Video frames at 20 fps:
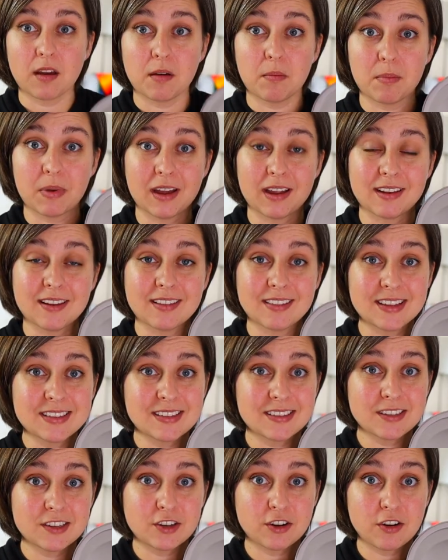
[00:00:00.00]
But this
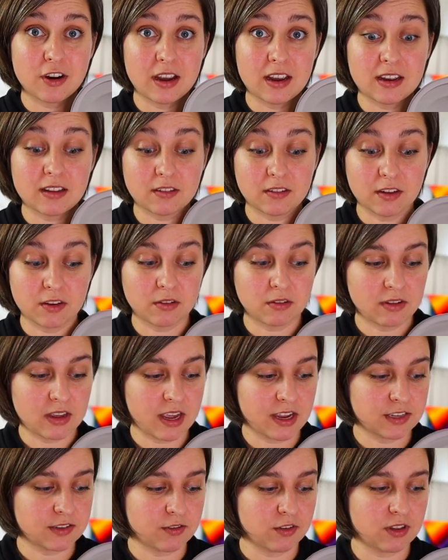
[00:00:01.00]
is a great little
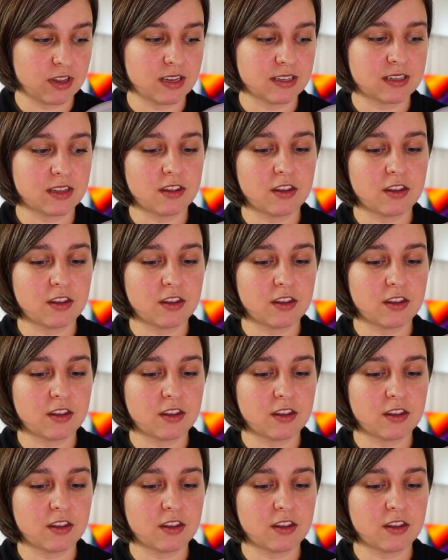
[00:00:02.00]
case for these.